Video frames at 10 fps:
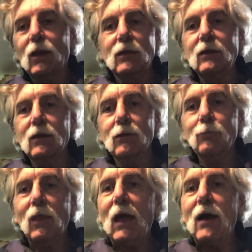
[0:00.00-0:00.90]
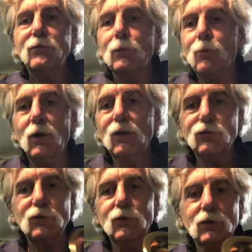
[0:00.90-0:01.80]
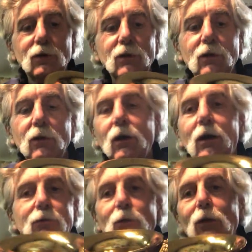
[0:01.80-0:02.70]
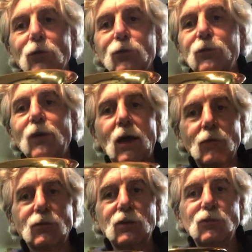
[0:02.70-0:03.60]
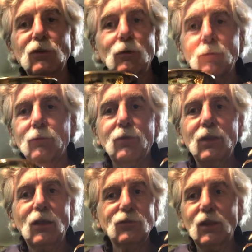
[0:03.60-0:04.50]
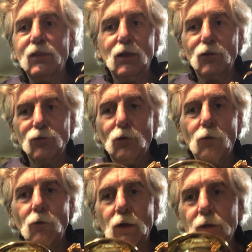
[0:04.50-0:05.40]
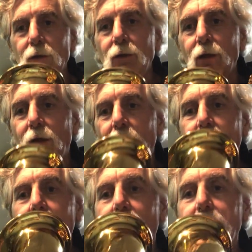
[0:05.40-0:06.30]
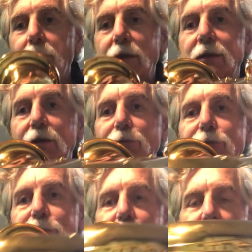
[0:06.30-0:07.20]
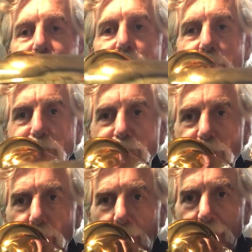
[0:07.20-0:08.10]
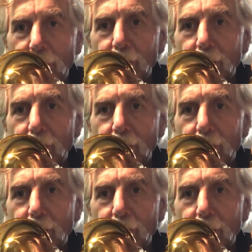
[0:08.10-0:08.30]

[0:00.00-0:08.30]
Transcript: Again, half the price of those 5-digit things they think are so great, and again, very, very straight.